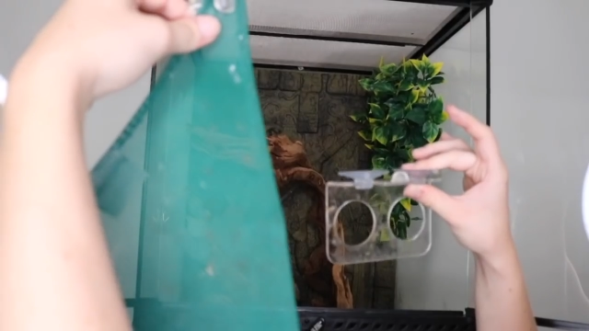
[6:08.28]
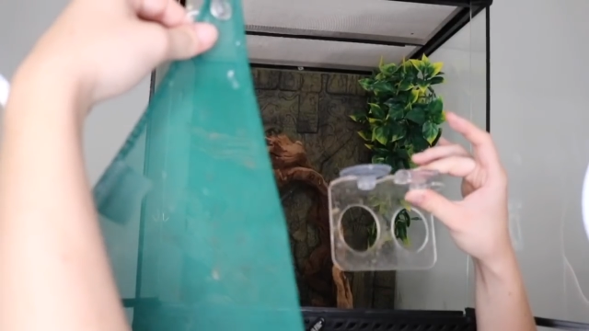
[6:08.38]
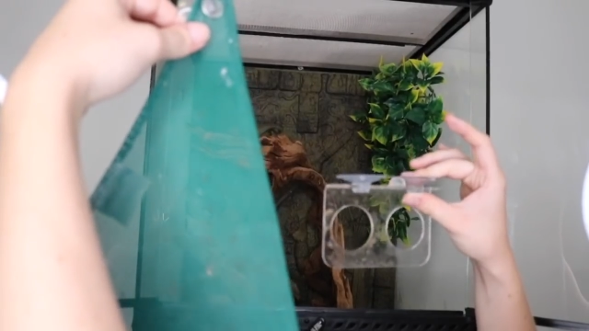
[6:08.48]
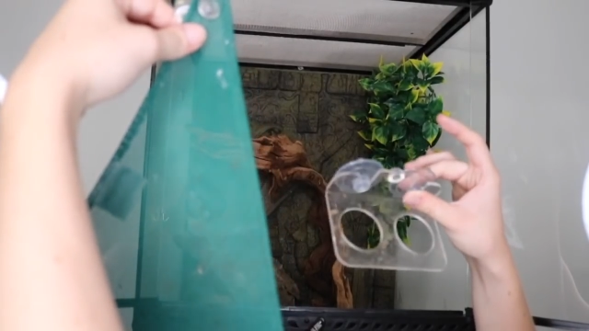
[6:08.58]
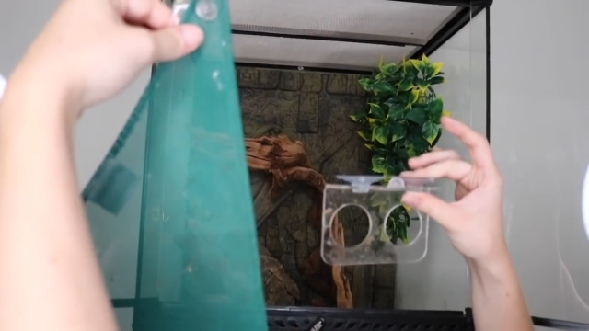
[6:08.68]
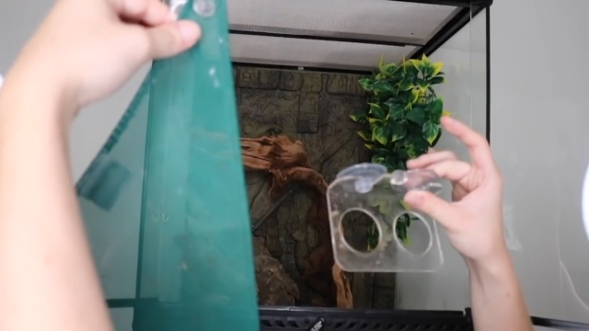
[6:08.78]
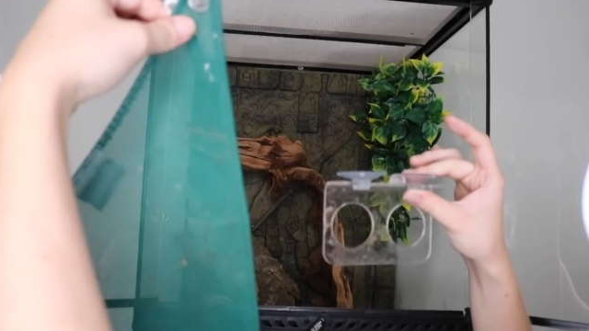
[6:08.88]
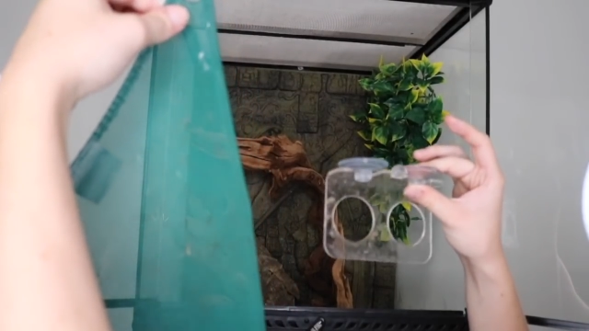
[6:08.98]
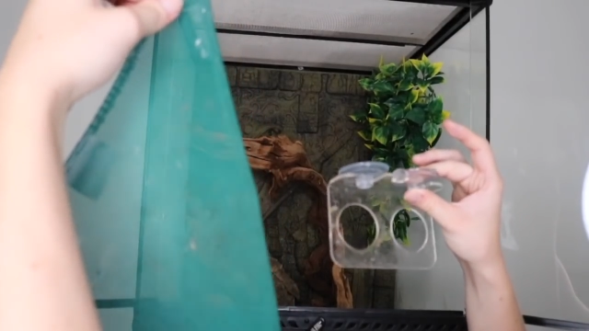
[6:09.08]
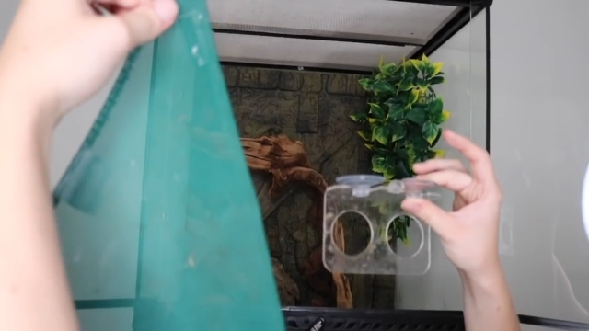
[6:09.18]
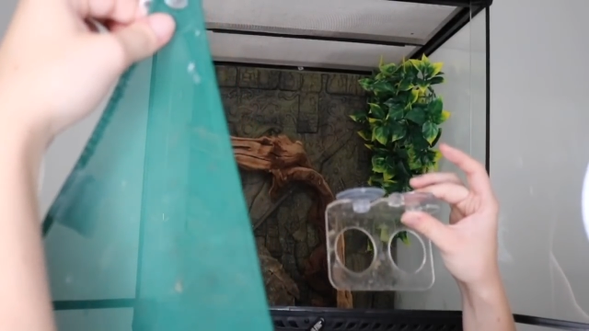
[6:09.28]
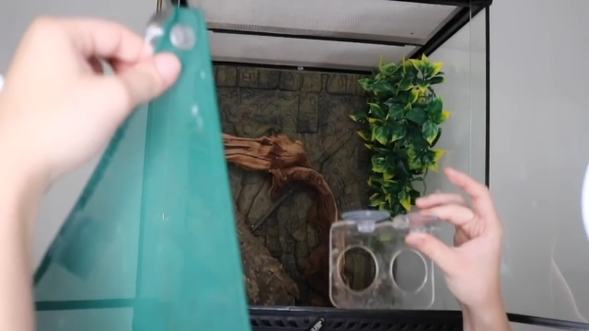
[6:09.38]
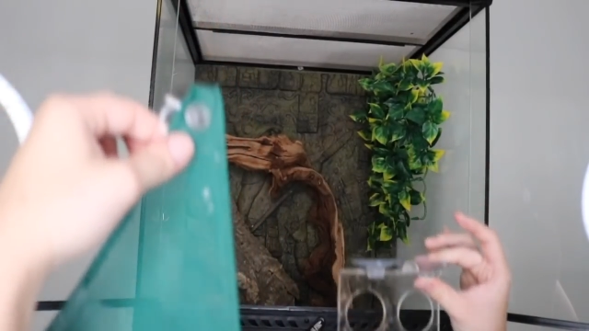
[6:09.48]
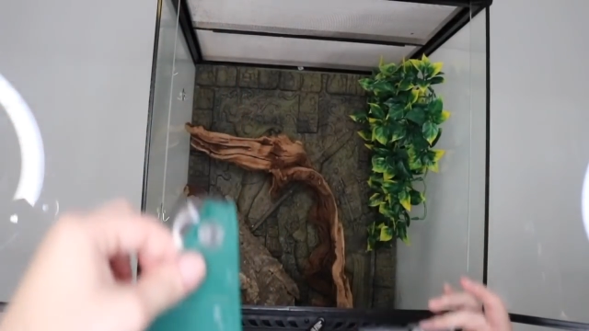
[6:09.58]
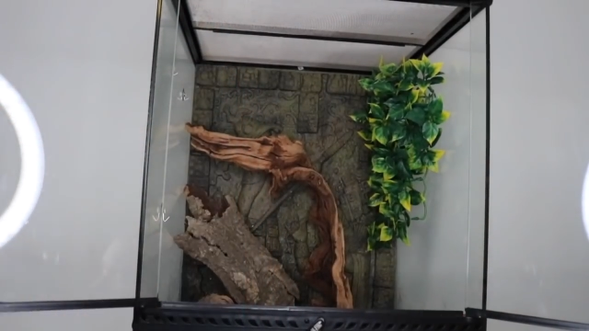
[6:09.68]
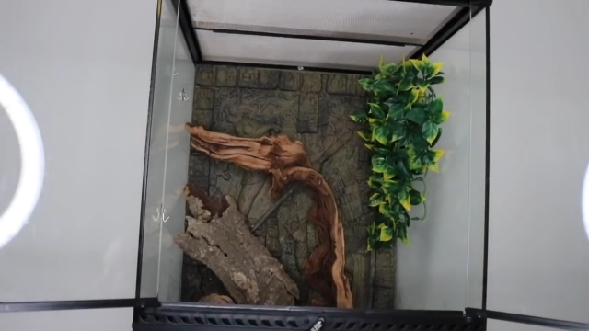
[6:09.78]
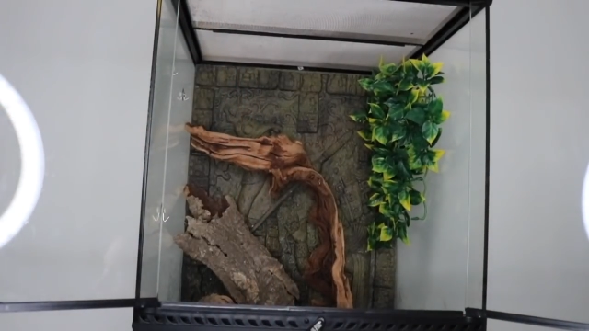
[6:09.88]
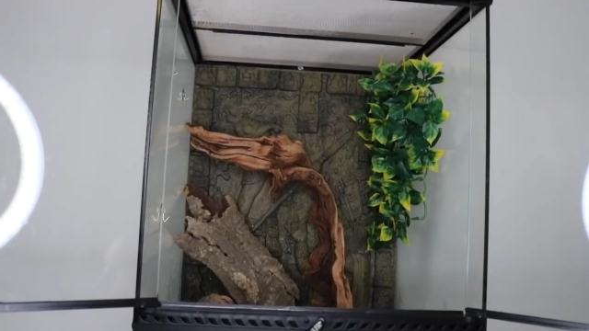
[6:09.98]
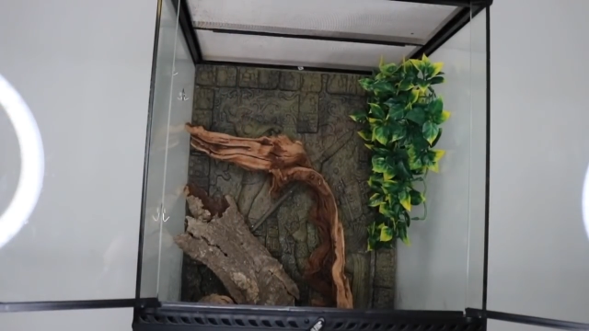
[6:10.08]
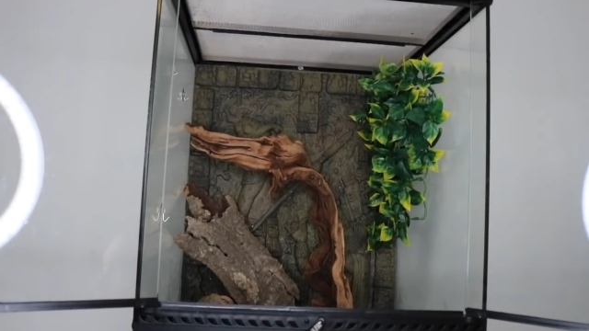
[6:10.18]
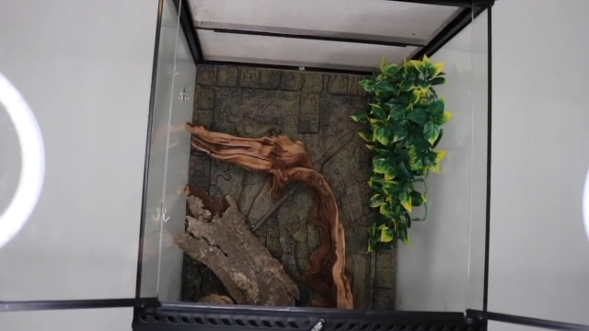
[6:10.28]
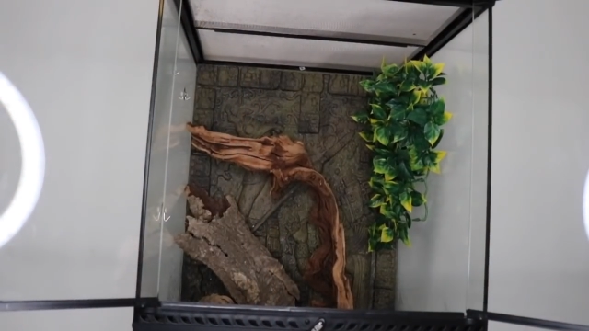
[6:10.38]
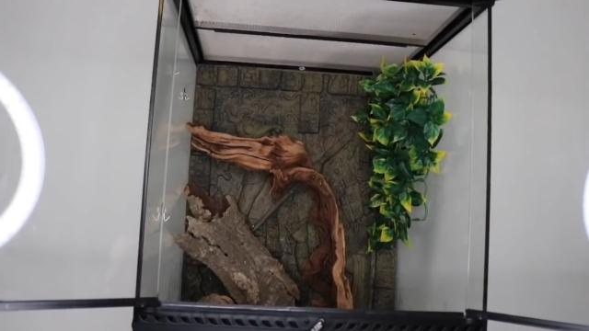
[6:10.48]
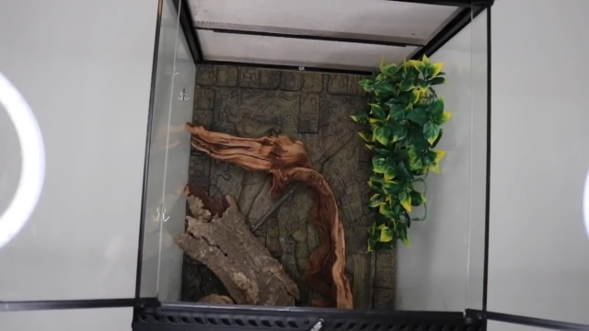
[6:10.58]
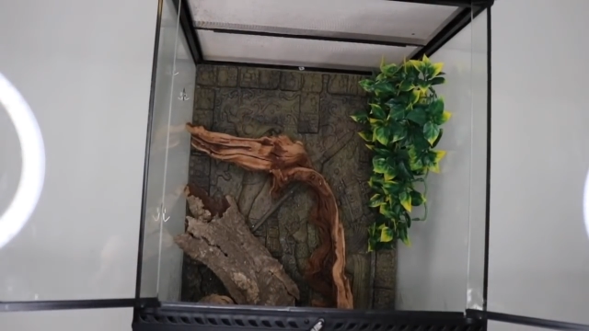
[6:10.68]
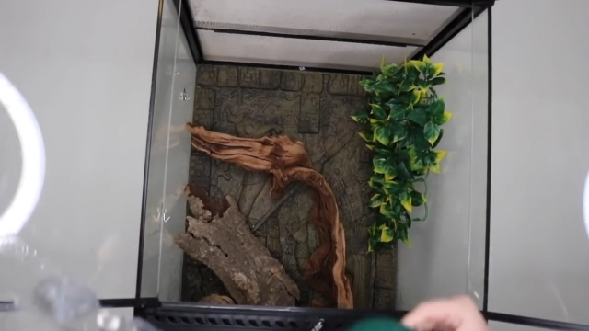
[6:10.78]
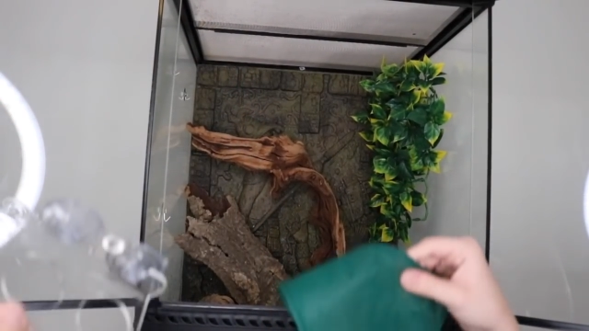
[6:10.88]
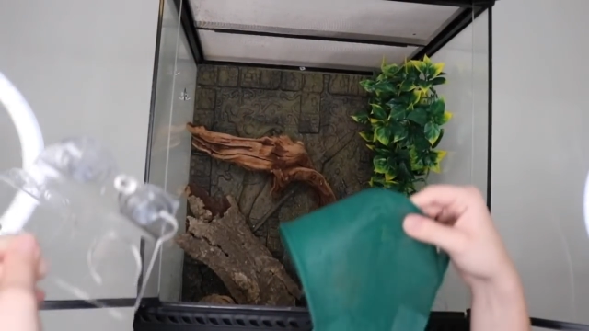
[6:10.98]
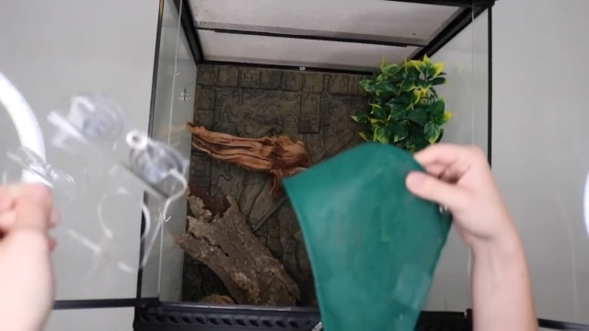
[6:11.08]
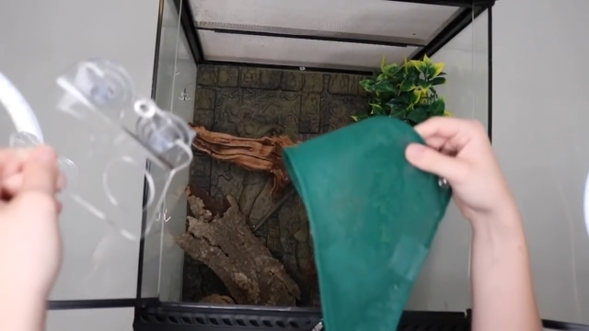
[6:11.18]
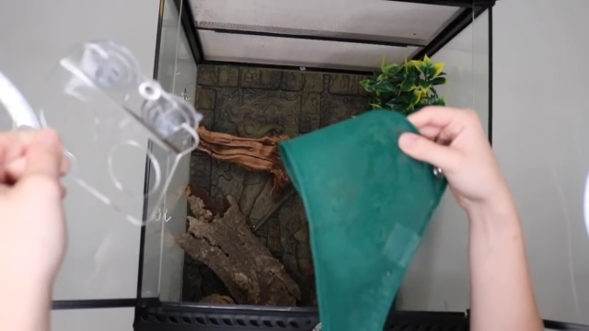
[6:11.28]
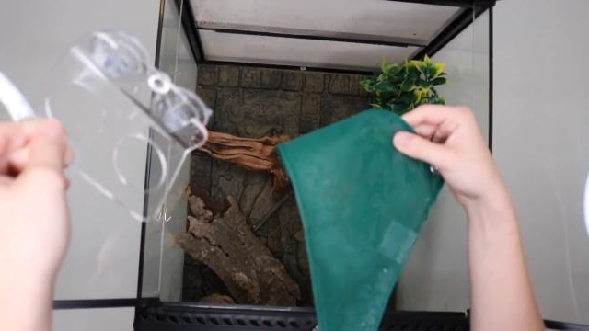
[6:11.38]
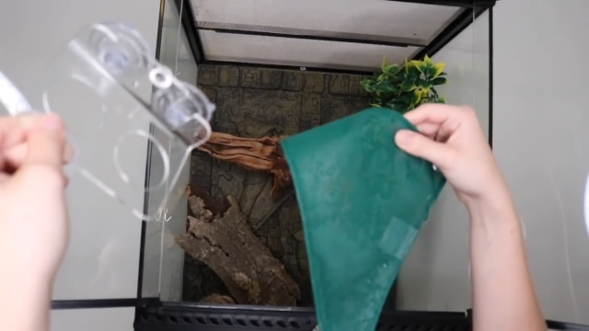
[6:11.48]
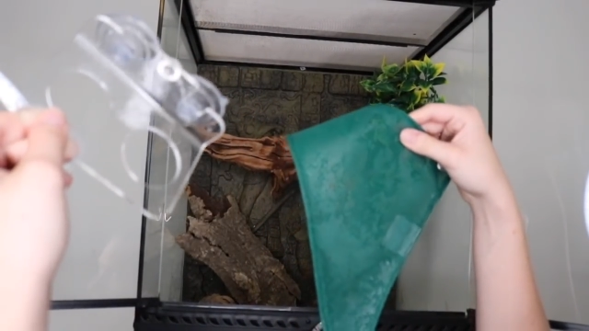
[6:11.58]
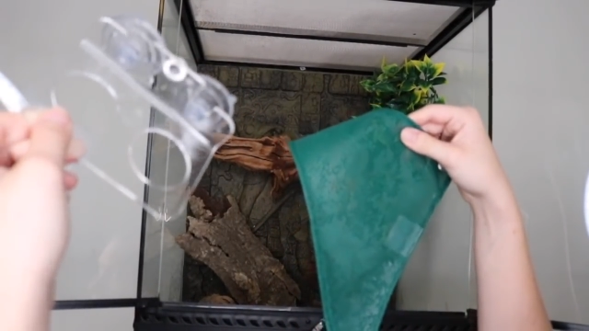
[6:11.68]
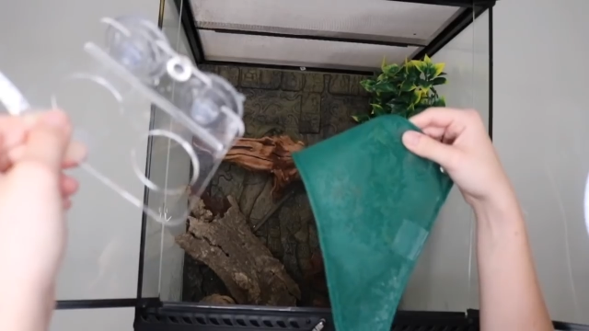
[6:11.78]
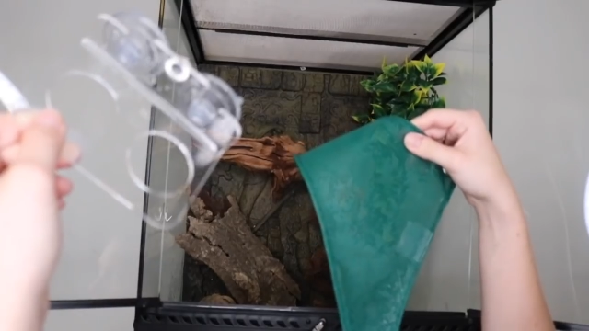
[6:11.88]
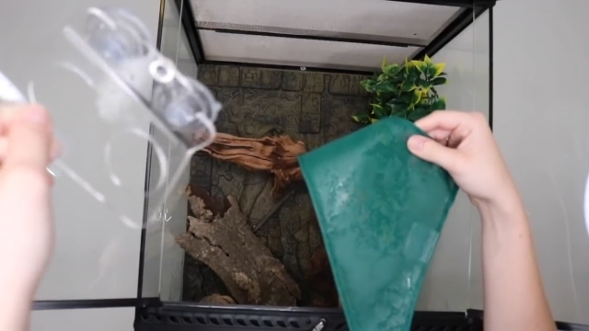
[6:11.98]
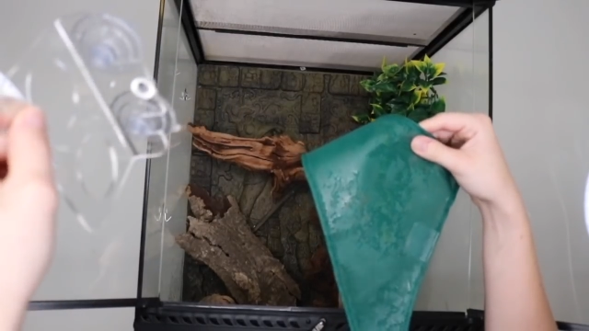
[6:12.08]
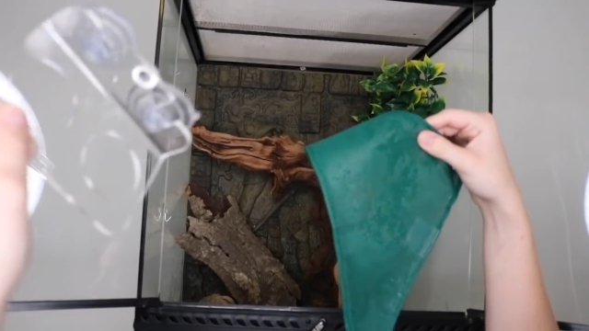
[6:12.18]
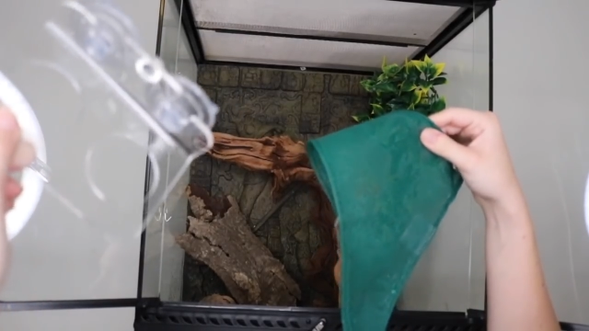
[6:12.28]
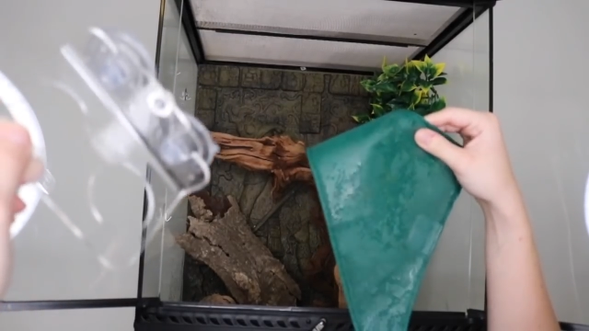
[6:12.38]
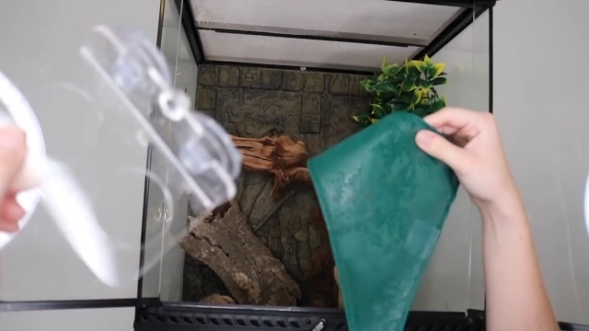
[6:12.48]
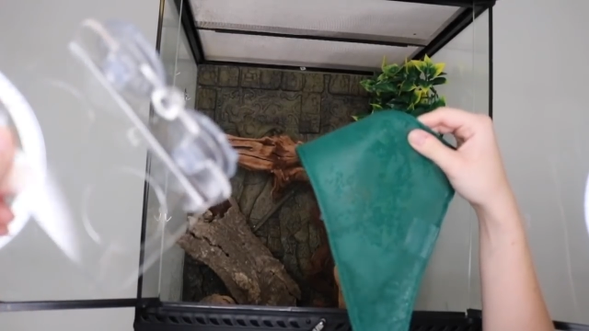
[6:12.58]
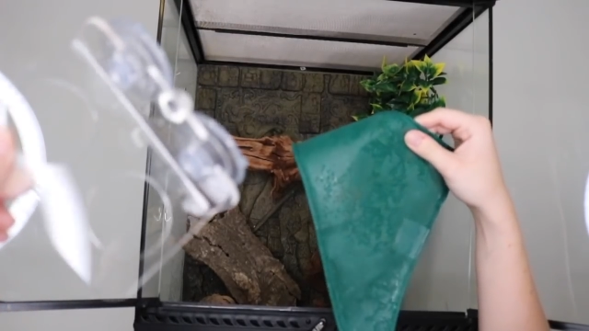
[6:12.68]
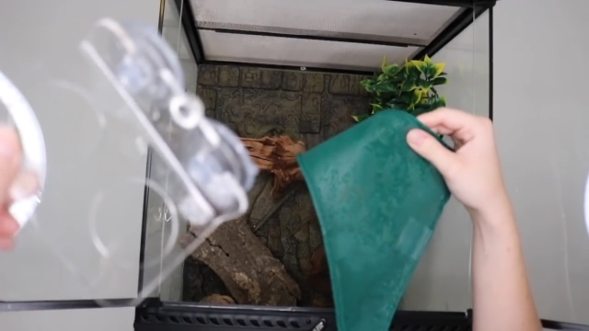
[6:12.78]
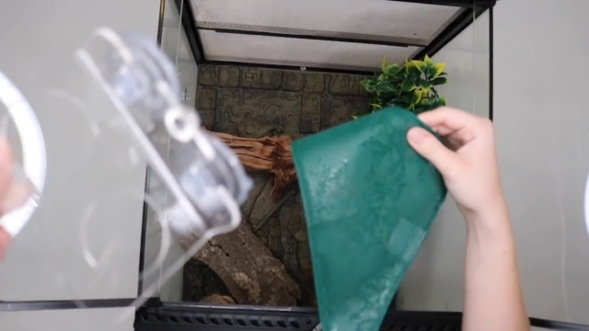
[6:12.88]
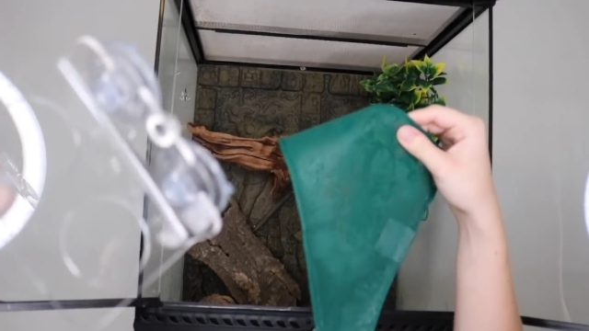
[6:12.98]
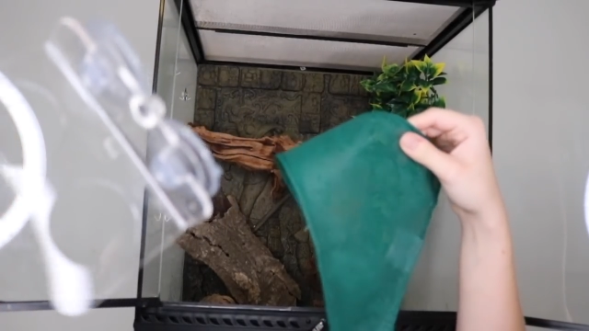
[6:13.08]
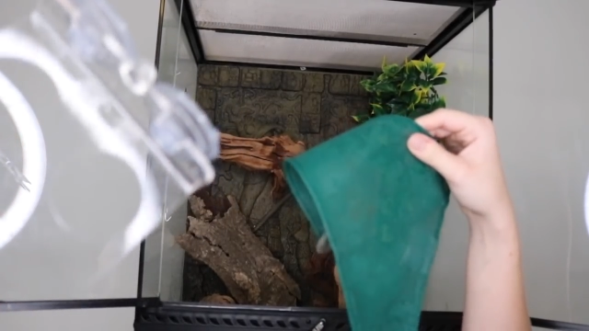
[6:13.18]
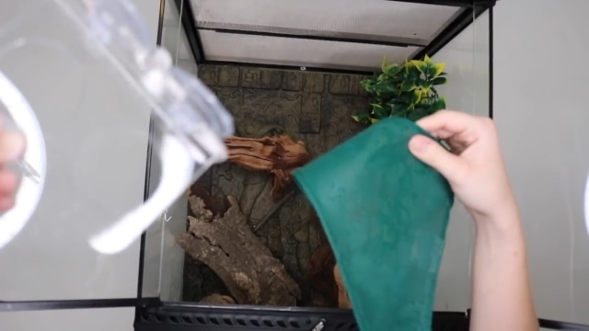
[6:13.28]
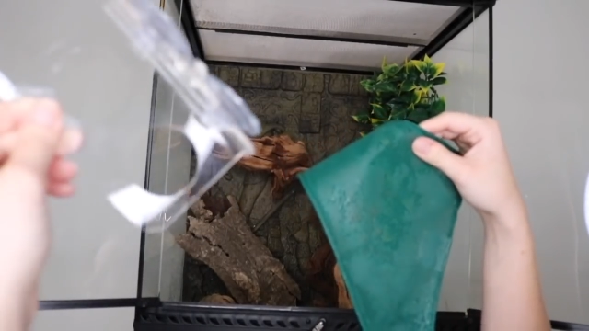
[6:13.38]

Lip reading: (no speaker visible)